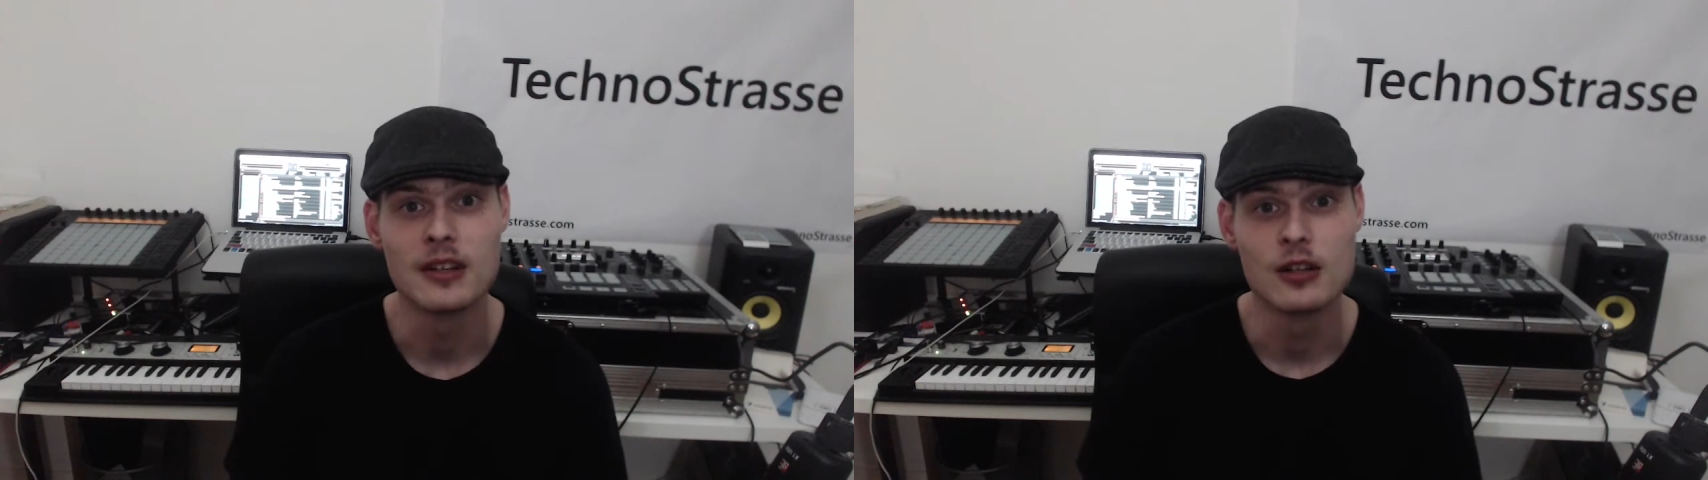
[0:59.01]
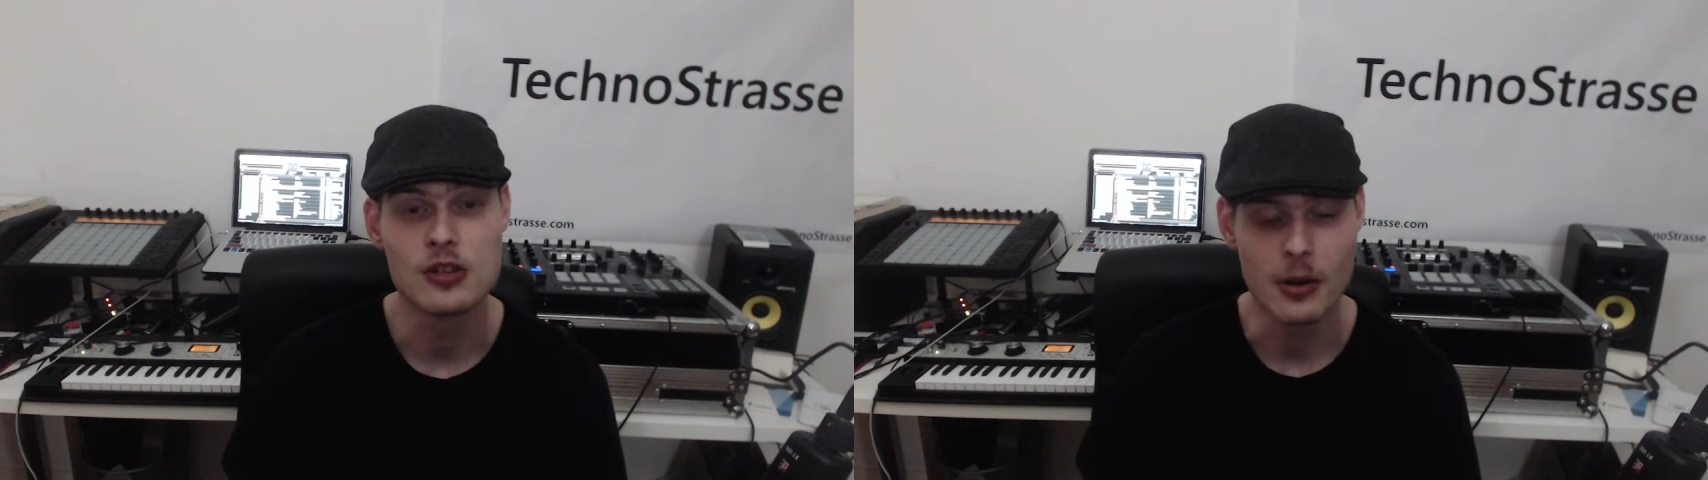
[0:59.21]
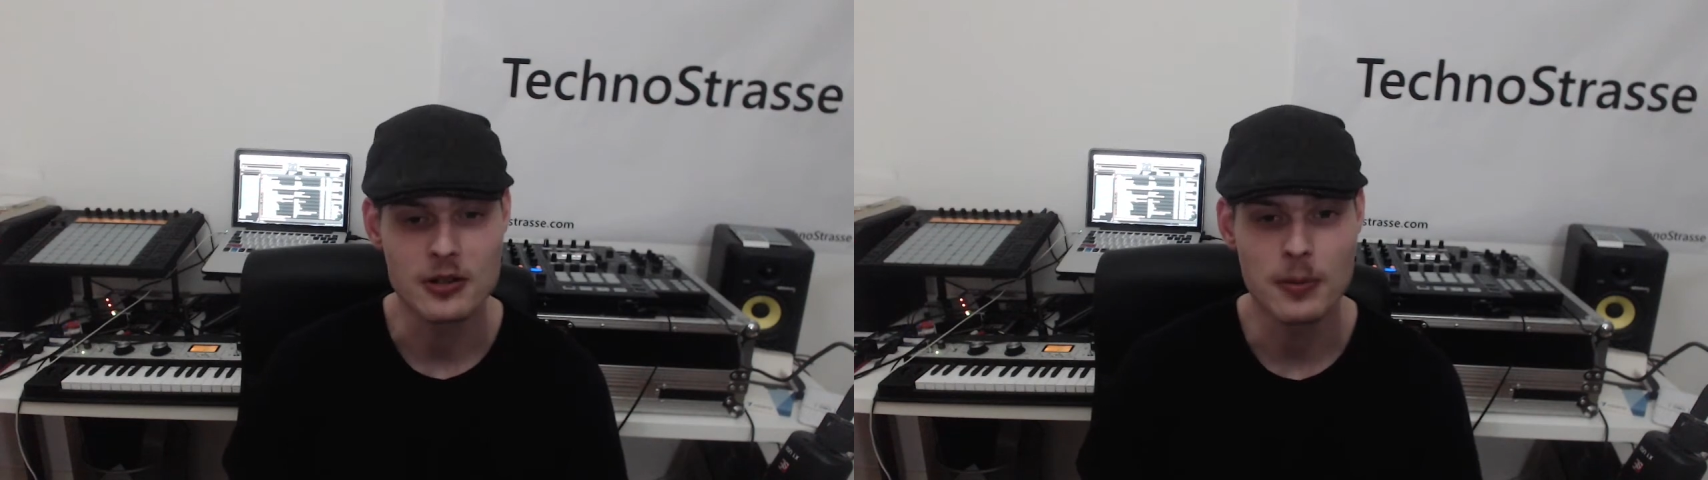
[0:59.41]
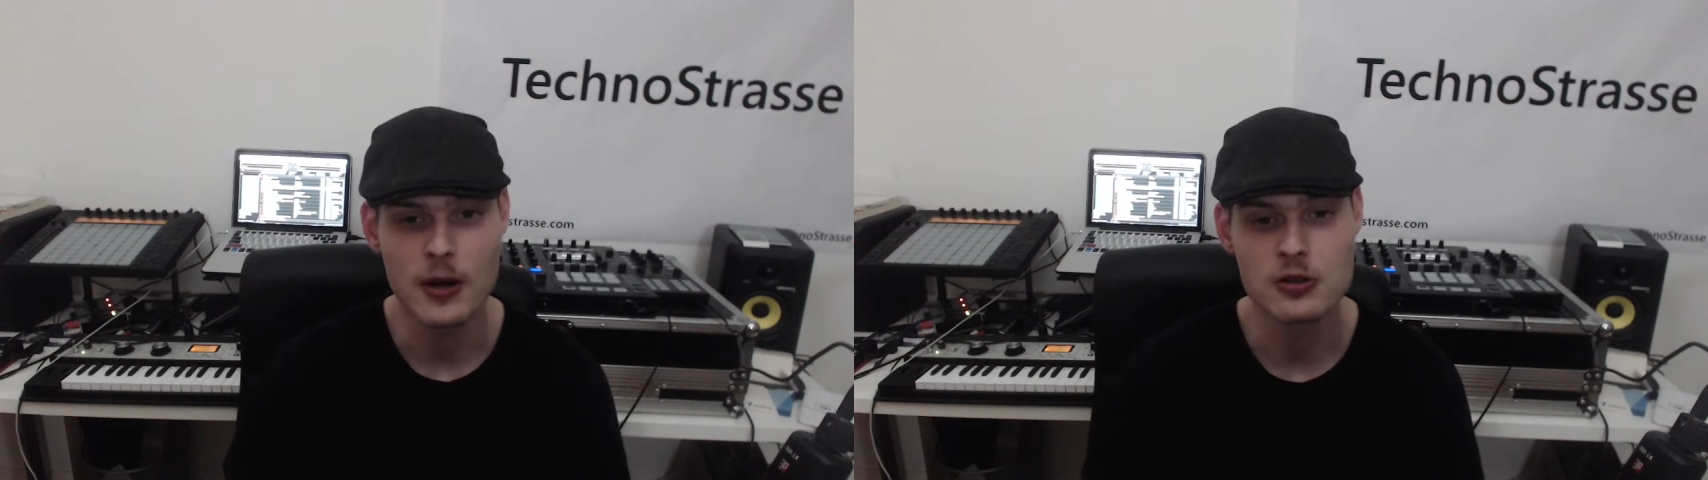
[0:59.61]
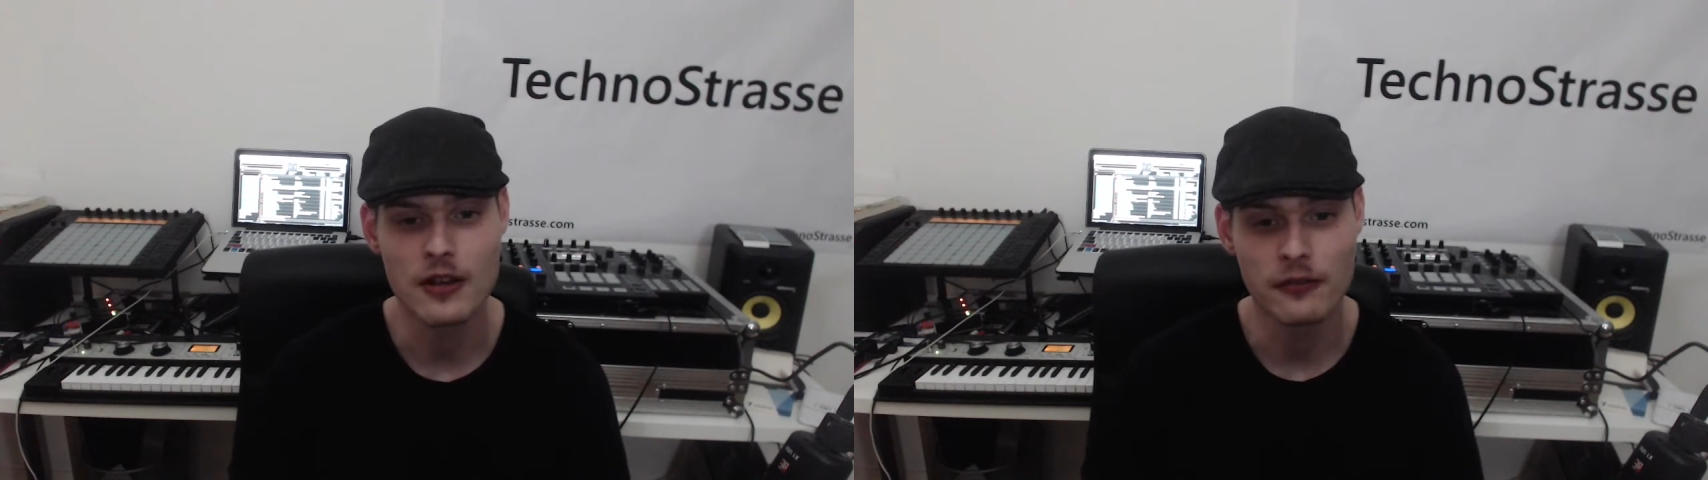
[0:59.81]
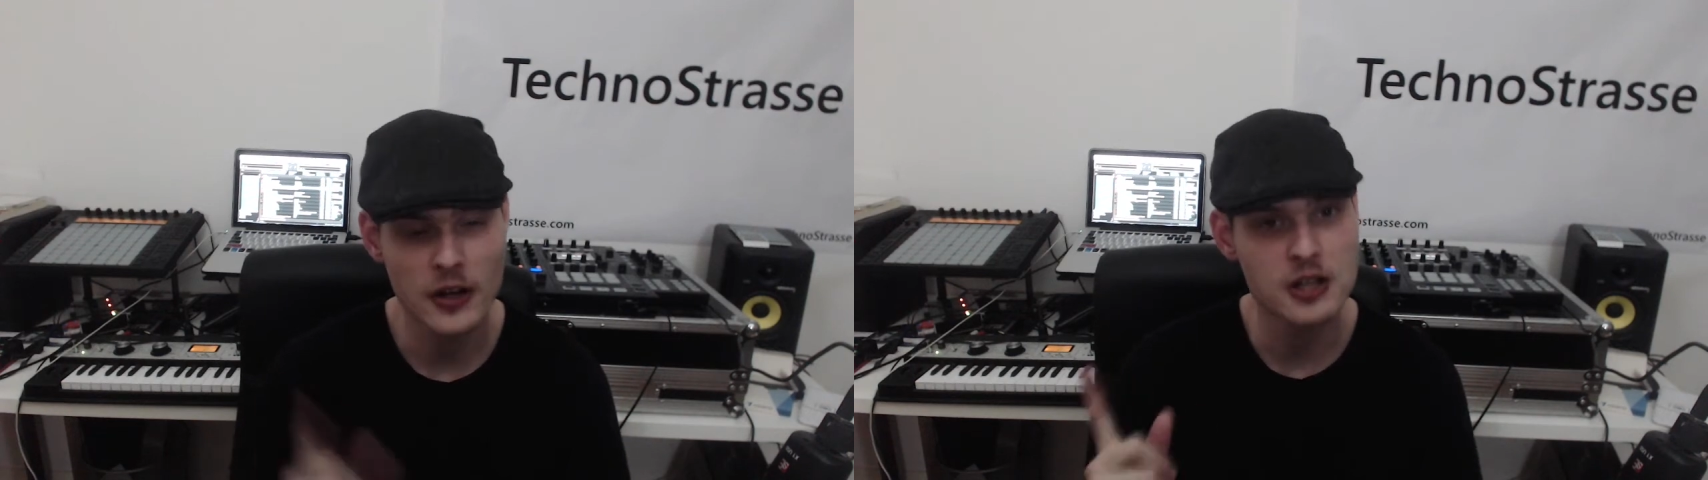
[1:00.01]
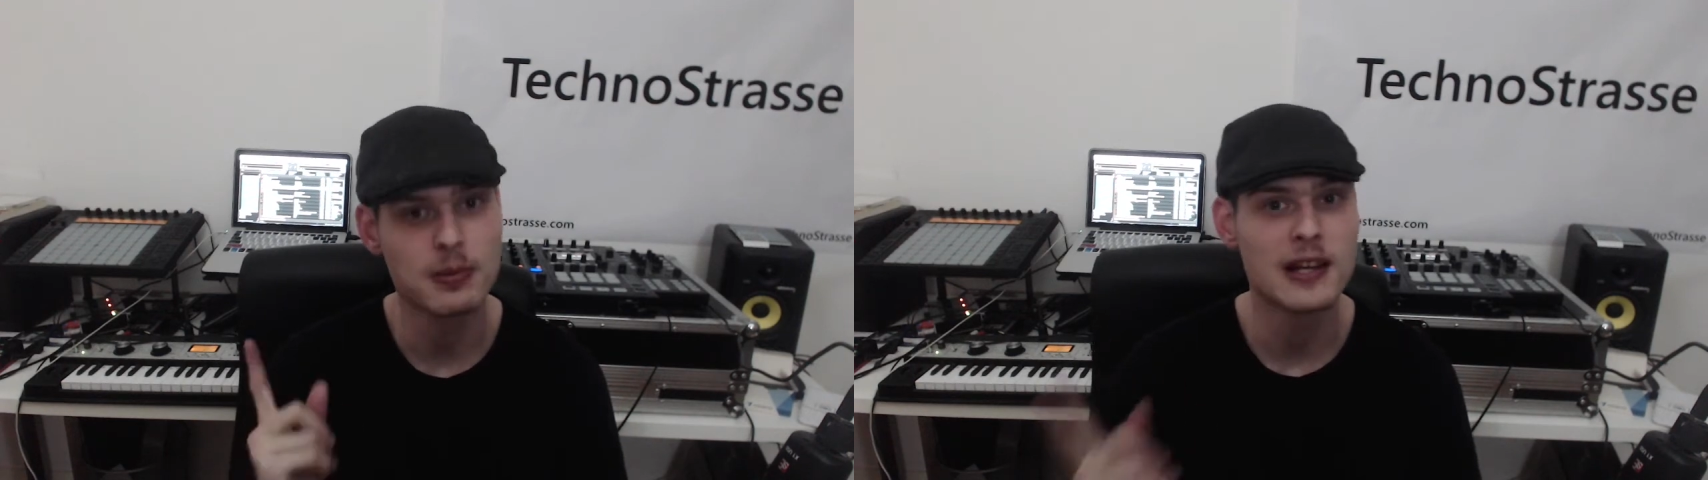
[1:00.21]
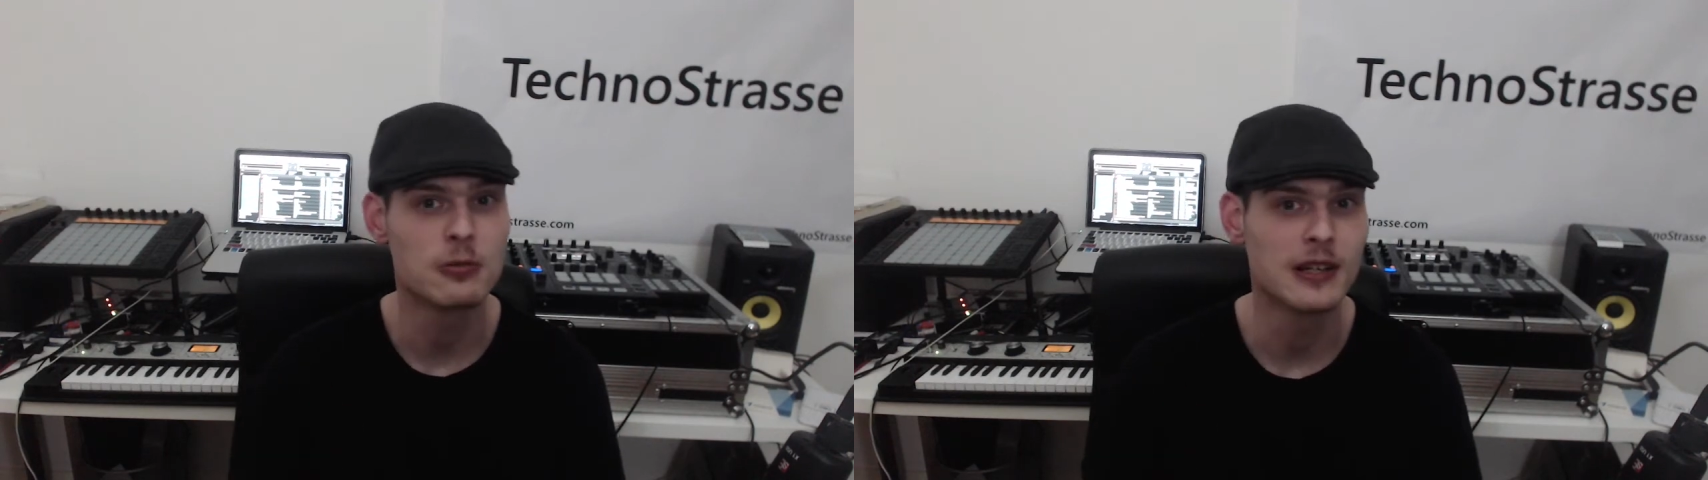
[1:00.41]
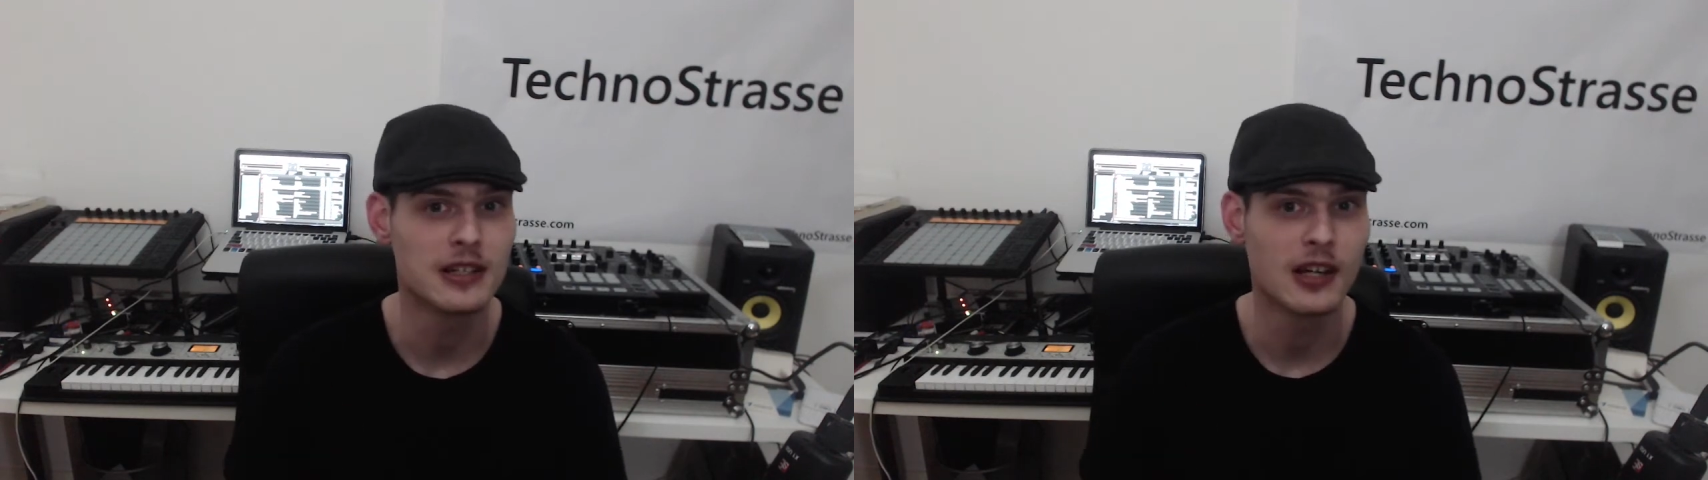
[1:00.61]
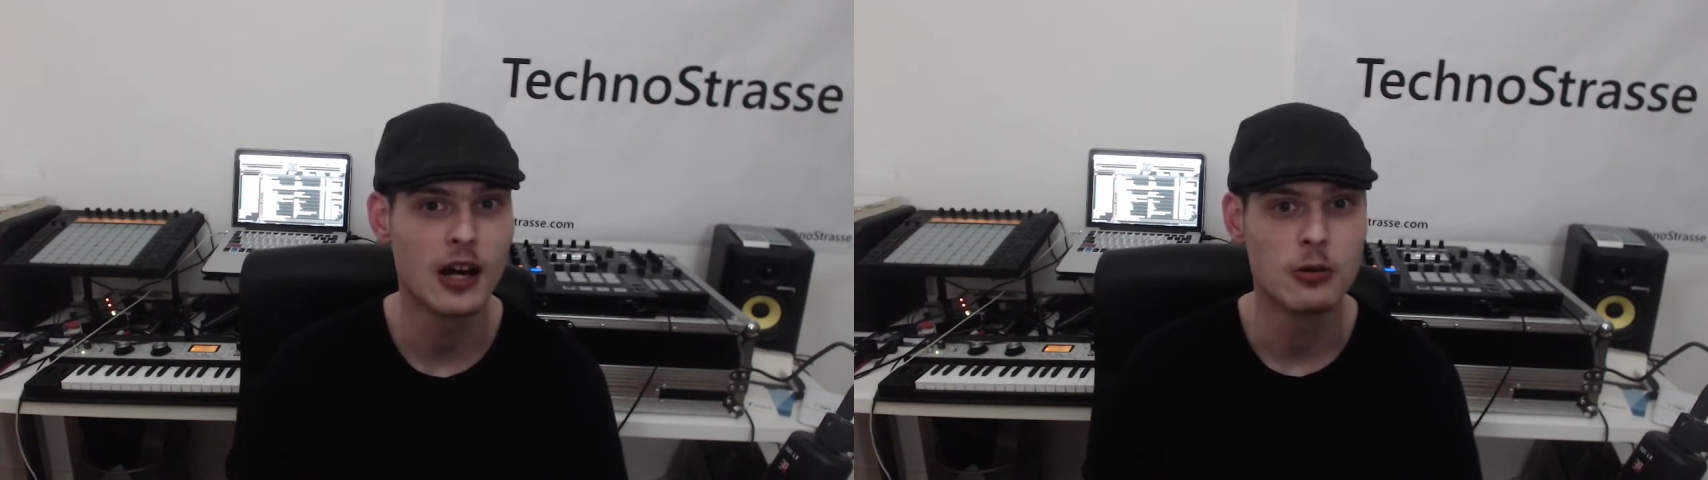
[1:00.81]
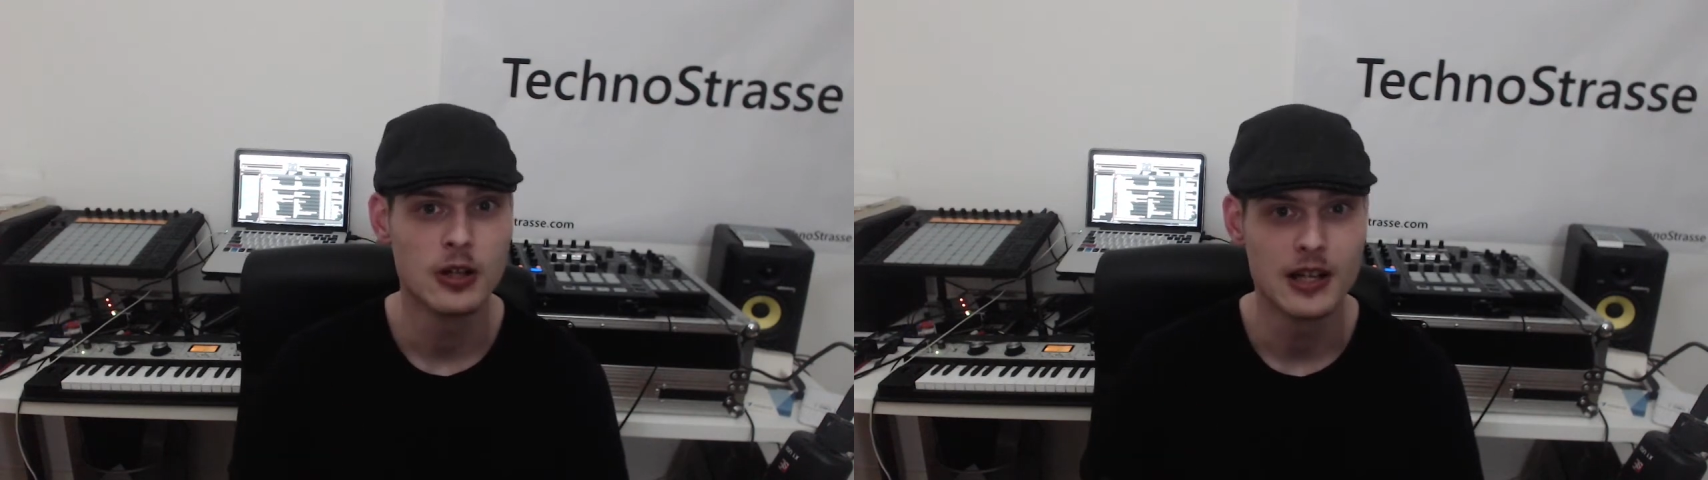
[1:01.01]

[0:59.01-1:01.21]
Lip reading: So I suppose the first place we need to go